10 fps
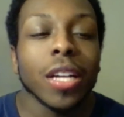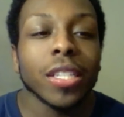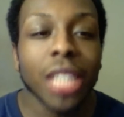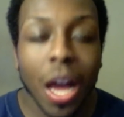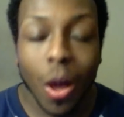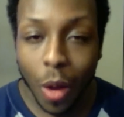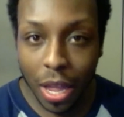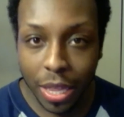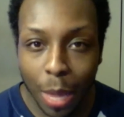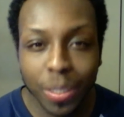So
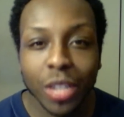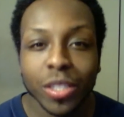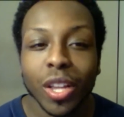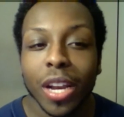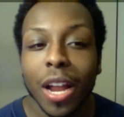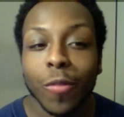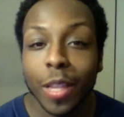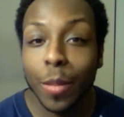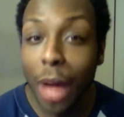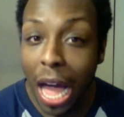the episode started off with
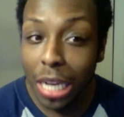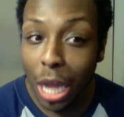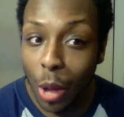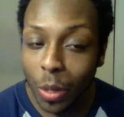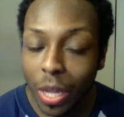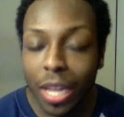Apollo.